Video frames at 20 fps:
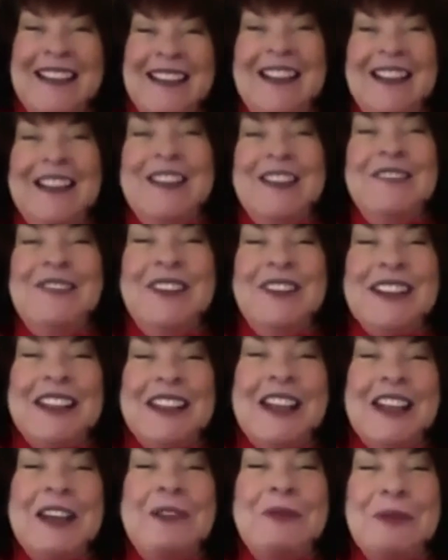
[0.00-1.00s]

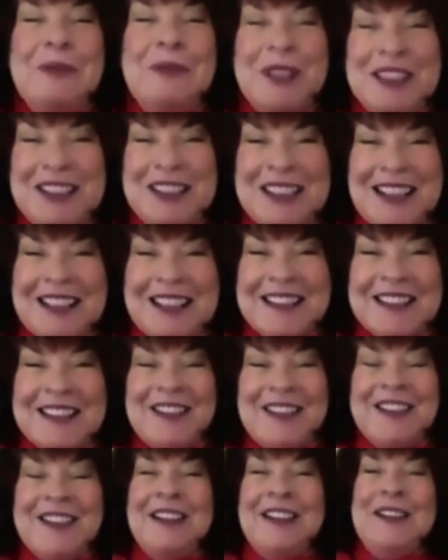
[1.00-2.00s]
Vicki
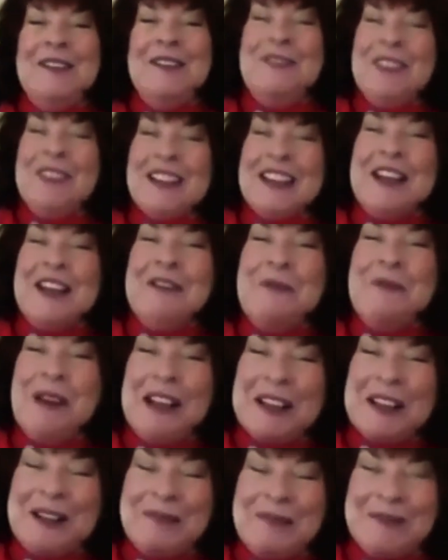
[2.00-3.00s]
Winchester. Vicki,
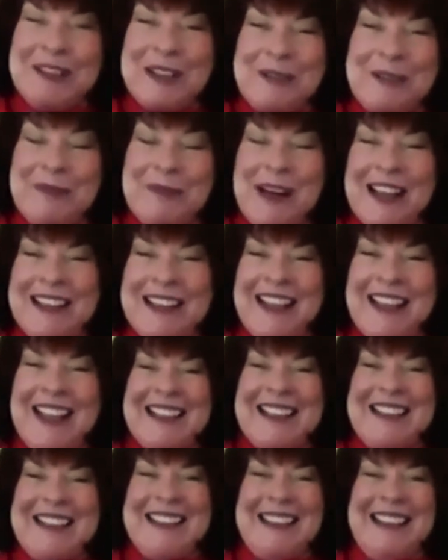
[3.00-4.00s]
welcome to the
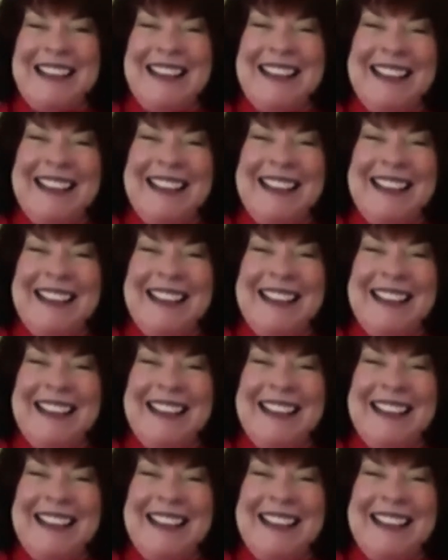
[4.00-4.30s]
podcast today.